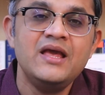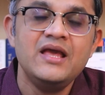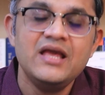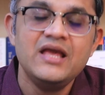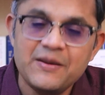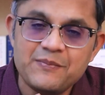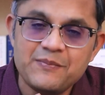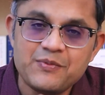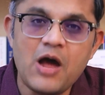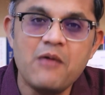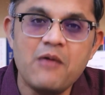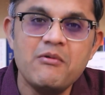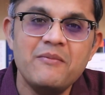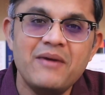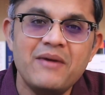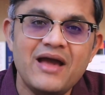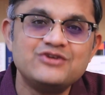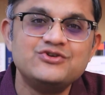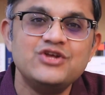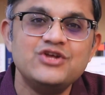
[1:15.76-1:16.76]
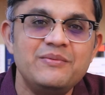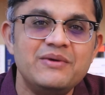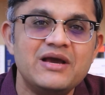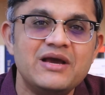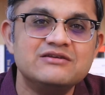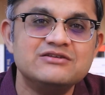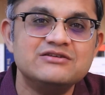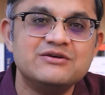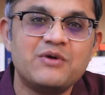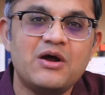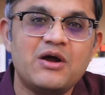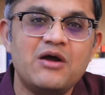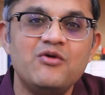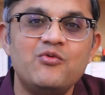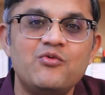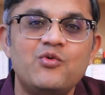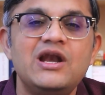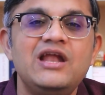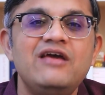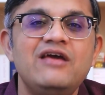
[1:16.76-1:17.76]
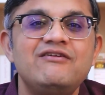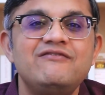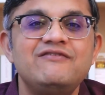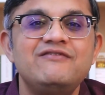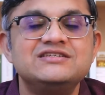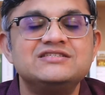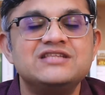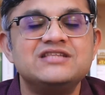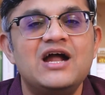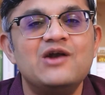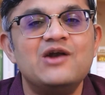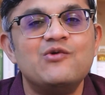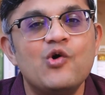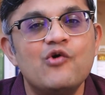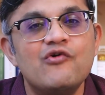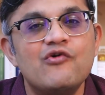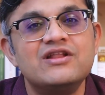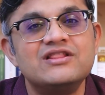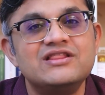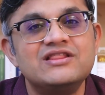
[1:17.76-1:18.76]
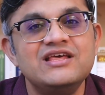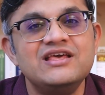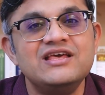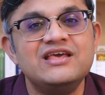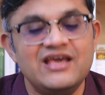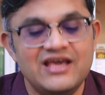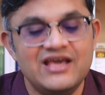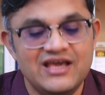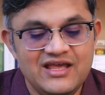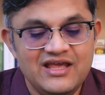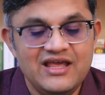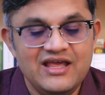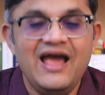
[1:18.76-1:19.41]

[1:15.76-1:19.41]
A problem actually becomes a problem only when we start overthinking